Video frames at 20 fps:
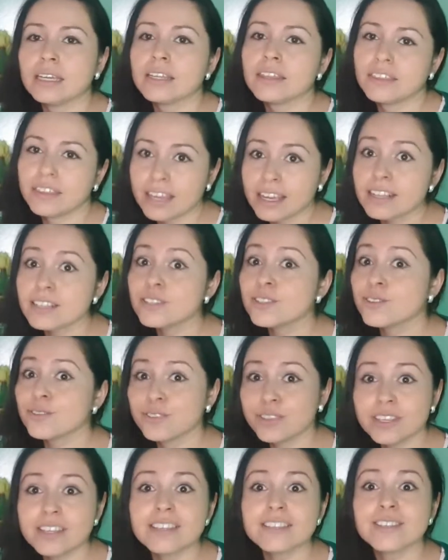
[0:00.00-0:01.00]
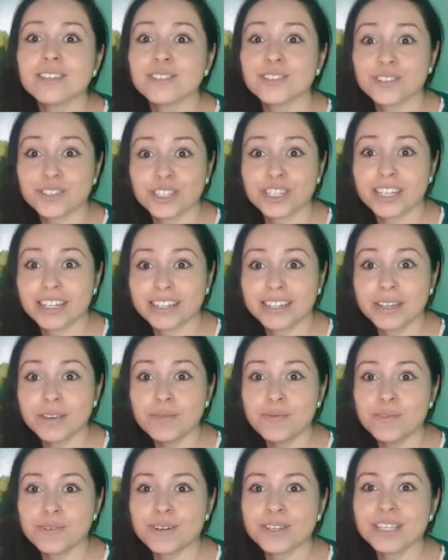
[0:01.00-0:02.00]
thanks to these social
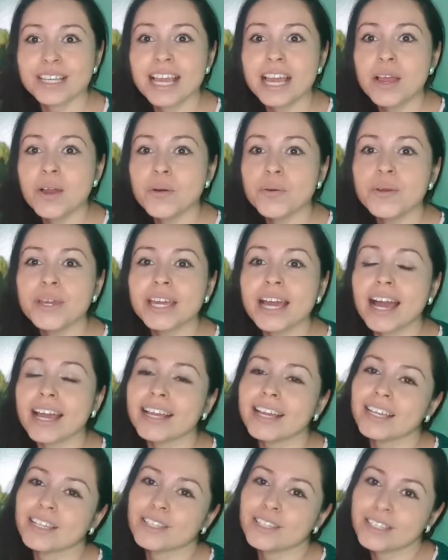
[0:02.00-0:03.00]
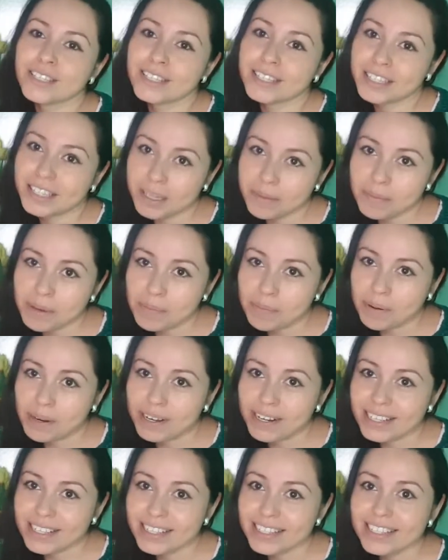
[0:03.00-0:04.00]
networks, I can see my
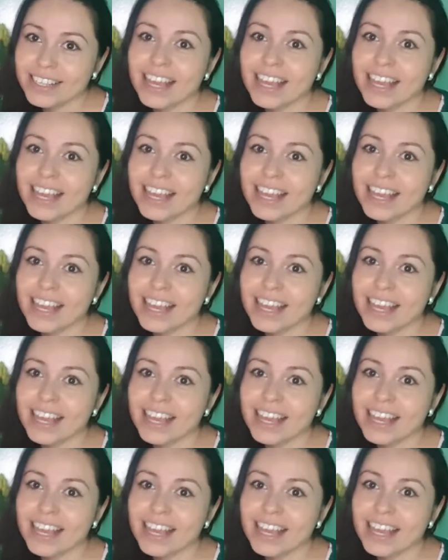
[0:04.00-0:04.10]
parents